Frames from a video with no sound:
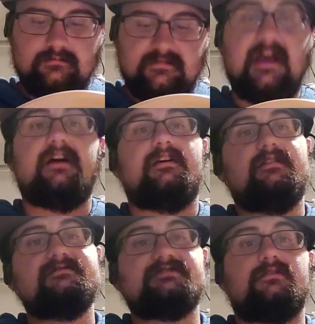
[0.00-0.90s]
Yeah,
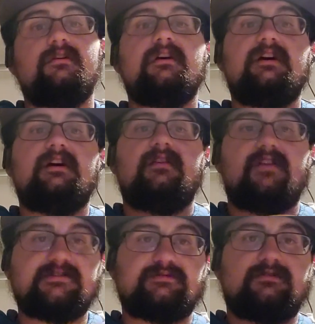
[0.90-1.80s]
so
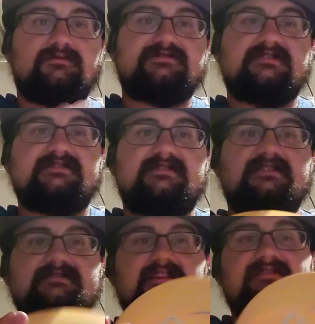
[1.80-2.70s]
that's pretty much this
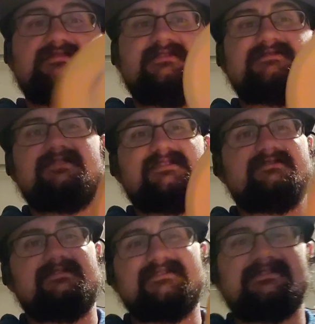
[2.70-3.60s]
disc. This
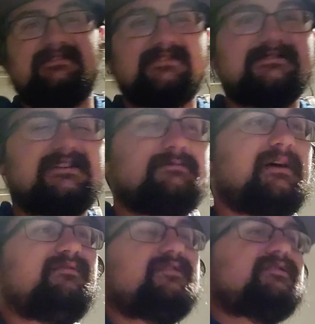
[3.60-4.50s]
disc doesn't come
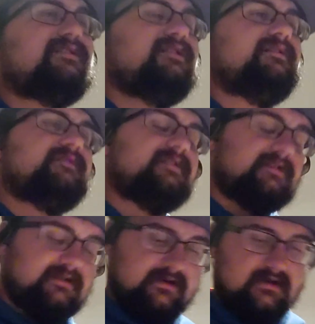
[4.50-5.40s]
out very often
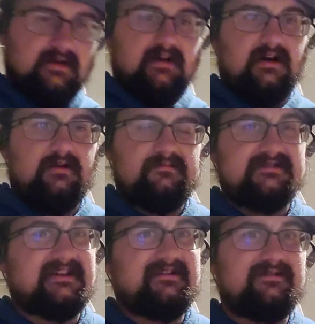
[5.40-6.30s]

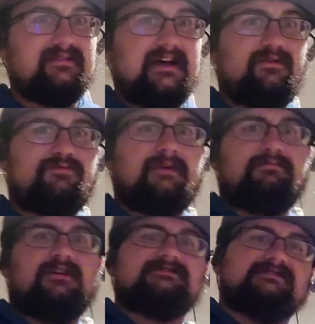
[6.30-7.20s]
because I can do a lot with my
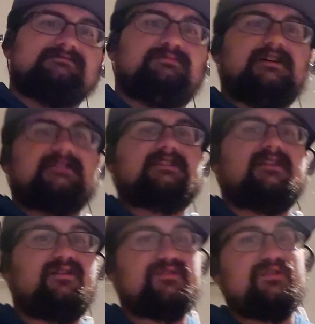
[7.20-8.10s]
buzzes, but
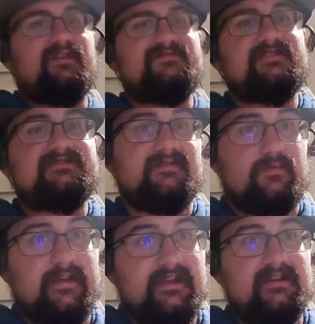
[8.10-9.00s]
on the off chance of
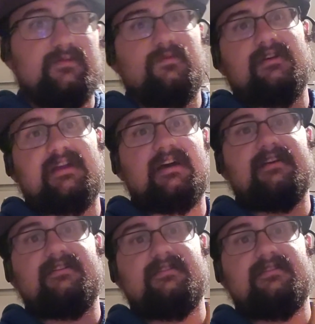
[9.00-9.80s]
wind and whatnot,